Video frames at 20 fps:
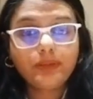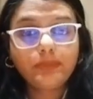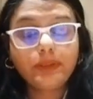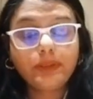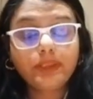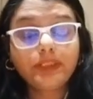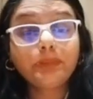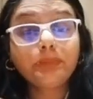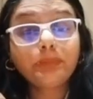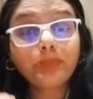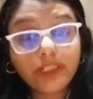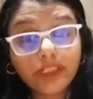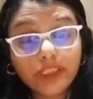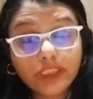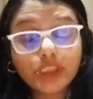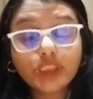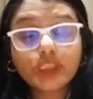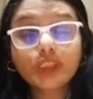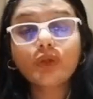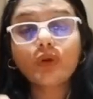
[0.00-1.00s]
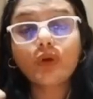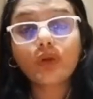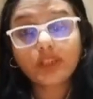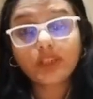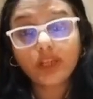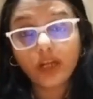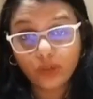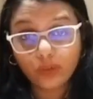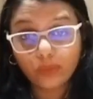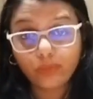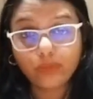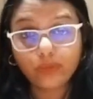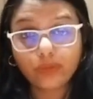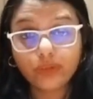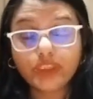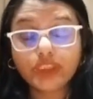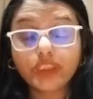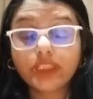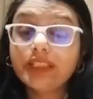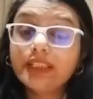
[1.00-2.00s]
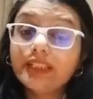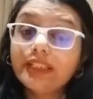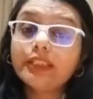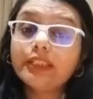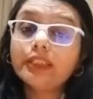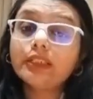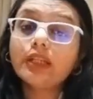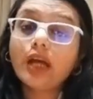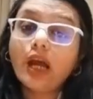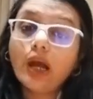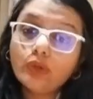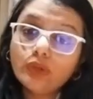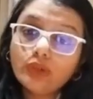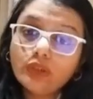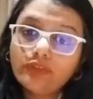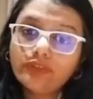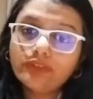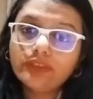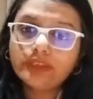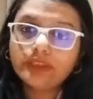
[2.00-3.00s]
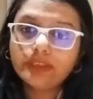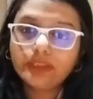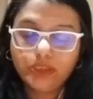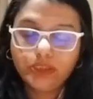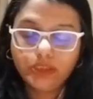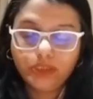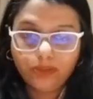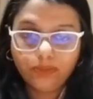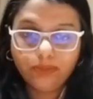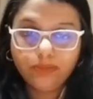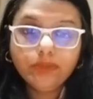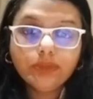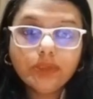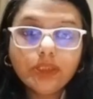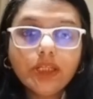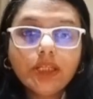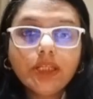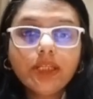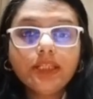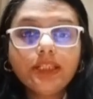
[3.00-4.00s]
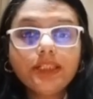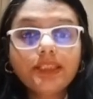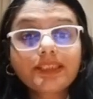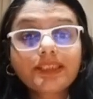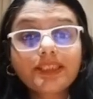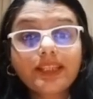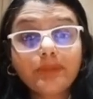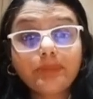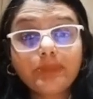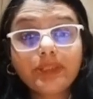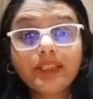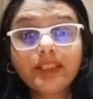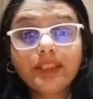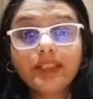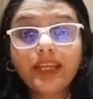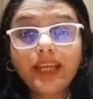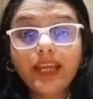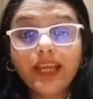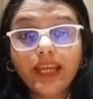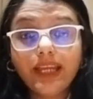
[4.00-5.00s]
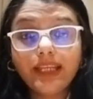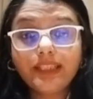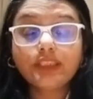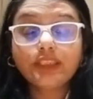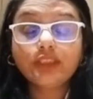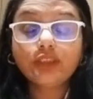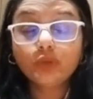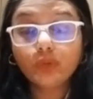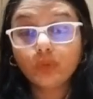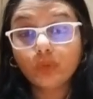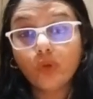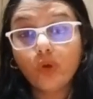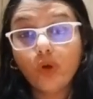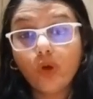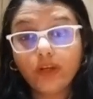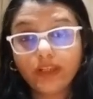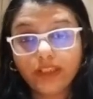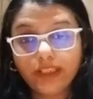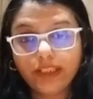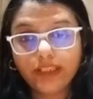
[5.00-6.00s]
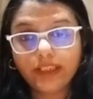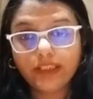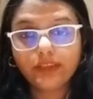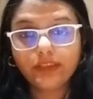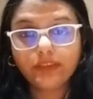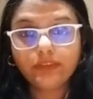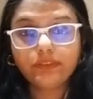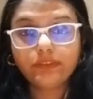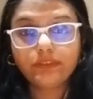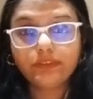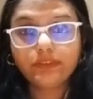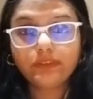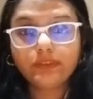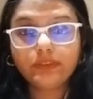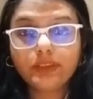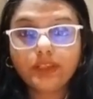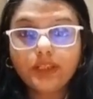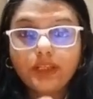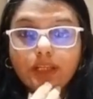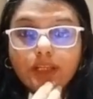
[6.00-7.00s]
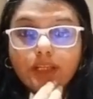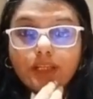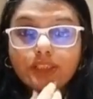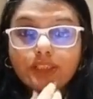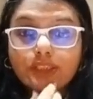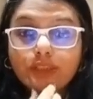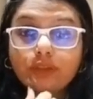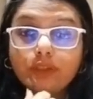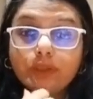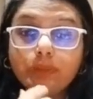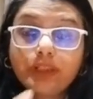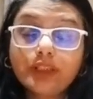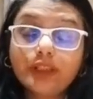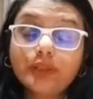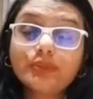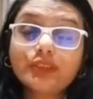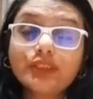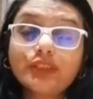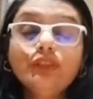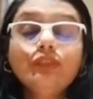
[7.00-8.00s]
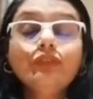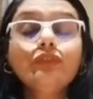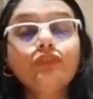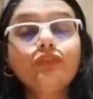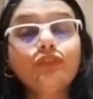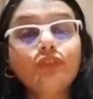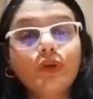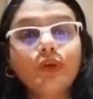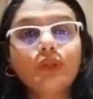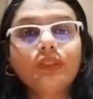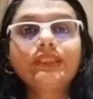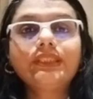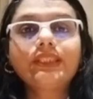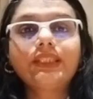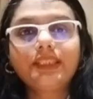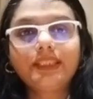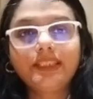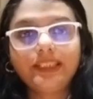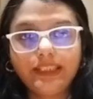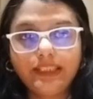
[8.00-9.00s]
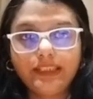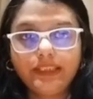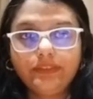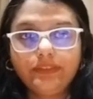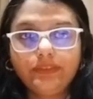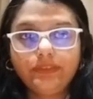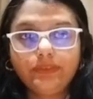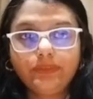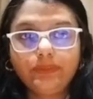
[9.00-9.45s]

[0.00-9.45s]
but the prediction or the output generated out of the system is coming as no or negative. So it becomes a false negative.